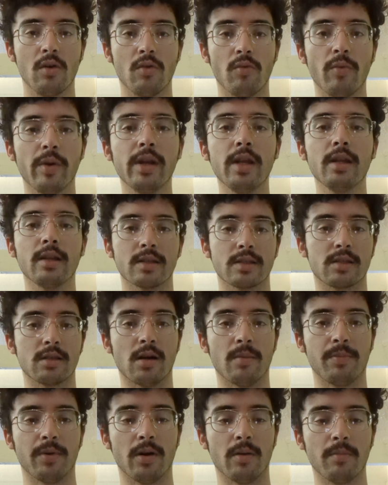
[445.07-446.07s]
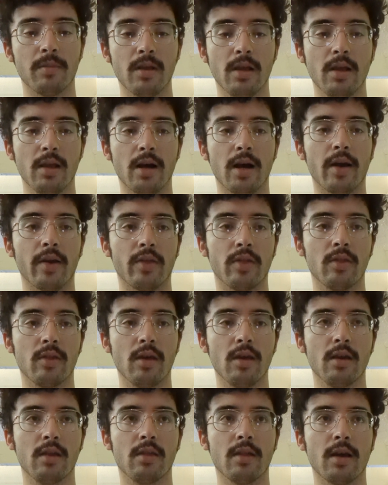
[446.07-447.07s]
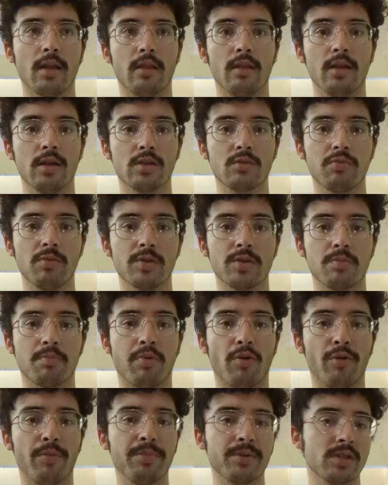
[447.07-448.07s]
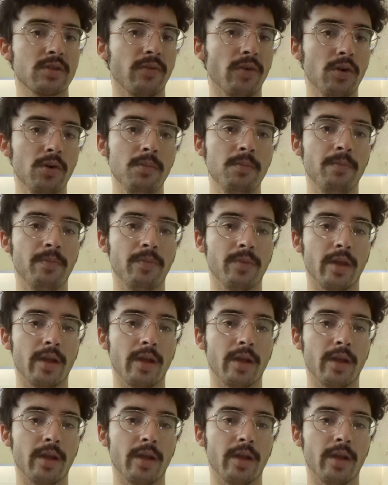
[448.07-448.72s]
We need to step up. I think that this was purposeful.